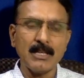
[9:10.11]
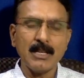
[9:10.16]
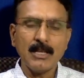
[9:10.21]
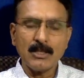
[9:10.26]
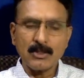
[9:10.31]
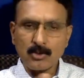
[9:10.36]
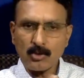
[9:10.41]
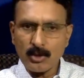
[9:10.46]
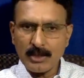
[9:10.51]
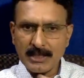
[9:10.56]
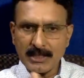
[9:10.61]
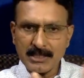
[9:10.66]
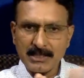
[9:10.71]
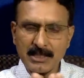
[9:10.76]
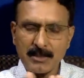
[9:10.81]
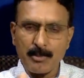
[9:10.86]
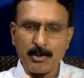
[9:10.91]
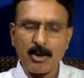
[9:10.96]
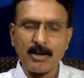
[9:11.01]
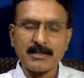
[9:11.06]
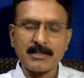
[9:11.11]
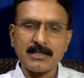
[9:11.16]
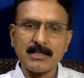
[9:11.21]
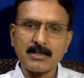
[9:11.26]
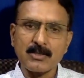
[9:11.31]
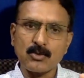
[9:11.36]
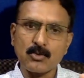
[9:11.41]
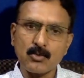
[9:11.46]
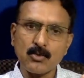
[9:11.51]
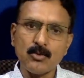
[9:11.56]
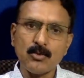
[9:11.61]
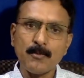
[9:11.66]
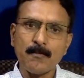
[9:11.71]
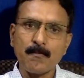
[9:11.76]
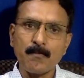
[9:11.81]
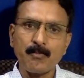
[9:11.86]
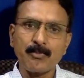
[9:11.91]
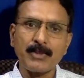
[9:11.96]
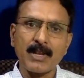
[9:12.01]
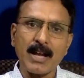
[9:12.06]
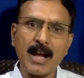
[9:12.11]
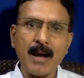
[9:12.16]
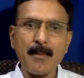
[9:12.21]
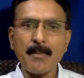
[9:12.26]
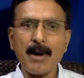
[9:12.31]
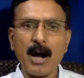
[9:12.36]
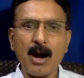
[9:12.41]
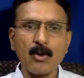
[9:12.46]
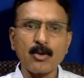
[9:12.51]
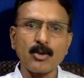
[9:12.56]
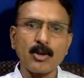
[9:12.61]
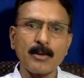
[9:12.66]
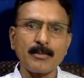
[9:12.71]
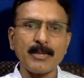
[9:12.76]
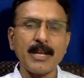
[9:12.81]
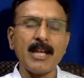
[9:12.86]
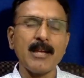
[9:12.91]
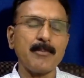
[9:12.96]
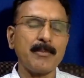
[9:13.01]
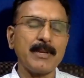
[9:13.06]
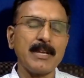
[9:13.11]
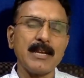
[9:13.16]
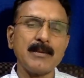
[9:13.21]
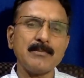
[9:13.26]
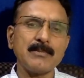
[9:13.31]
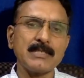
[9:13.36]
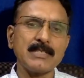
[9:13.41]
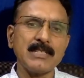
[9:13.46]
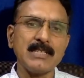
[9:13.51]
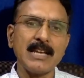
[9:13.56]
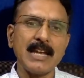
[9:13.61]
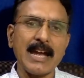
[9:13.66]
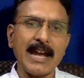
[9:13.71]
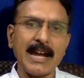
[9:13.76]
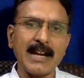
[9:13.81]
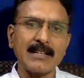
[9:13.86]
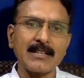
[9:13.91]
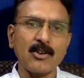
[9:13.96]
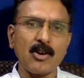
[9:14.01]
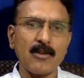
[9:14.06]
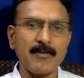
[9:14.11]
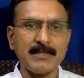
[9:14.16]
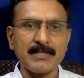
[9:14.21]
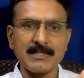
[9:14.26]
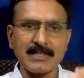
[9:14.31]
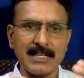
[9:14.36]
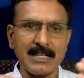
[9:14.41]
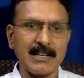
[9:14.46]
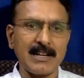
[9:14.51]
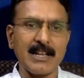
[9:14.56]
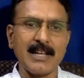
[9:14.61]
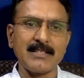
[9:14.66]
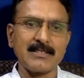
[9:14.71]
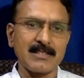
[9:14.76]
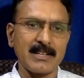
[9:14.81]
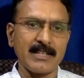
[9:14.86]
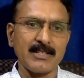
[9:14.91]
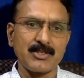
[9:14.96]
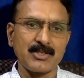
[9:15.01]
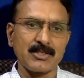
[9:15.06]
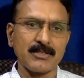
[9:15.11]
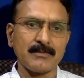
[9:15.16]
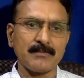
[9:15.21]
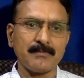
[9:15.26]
So it is a process to come out of the APMC Act of State Legislature.